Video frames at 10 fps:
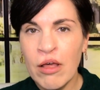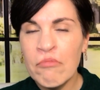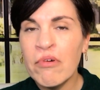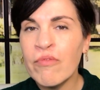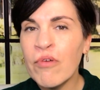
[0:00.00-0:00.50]

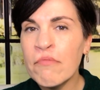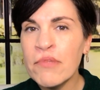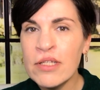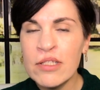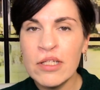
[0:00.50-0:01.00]
But from
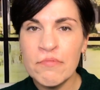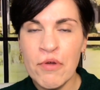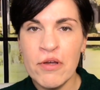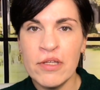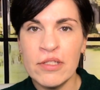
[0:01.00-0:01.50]
these
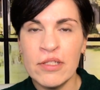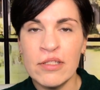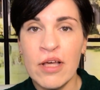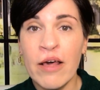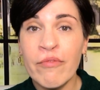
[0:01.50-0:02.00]

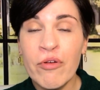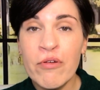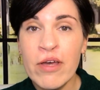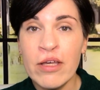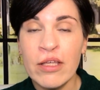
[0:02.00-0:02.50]
experiences, I have
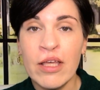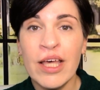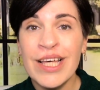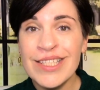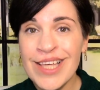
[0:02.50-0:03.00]
created
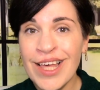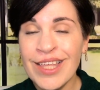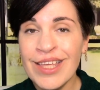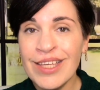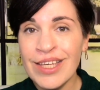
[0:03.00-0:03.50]

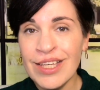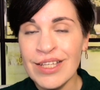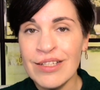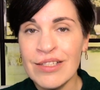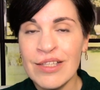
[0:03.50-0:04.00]
10
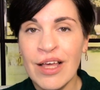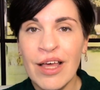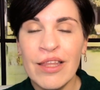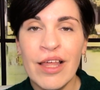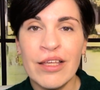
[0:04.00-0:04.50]
keys
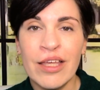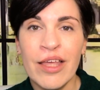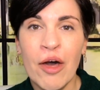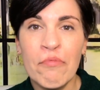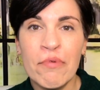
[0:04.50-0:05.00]
that can
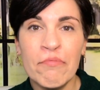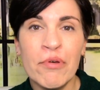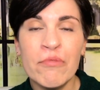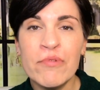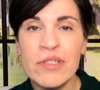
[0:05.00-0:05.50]
help
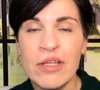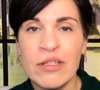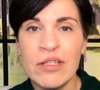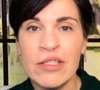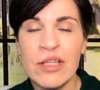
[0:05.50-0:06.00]
build
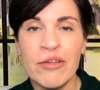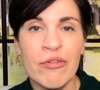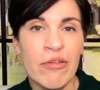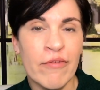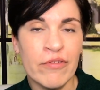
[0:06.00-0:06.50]
resilience in your
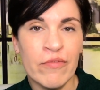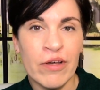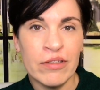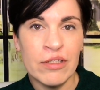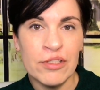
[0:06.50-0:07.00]

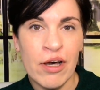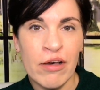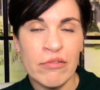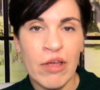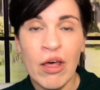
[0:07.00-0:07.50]
cleft-affected
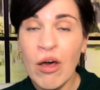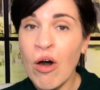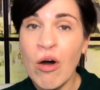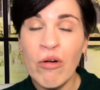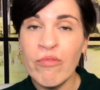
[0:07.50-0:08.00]
child,
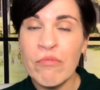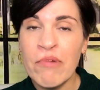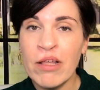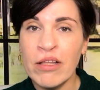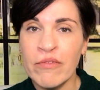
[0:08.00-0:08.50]
all from
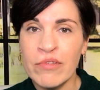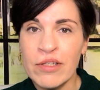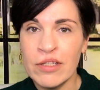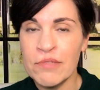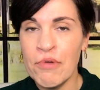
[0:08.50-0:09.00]
my lived
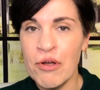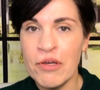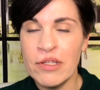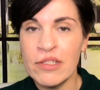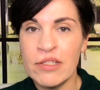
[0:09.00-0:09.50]

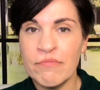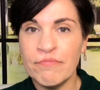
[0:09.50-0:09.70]
experience.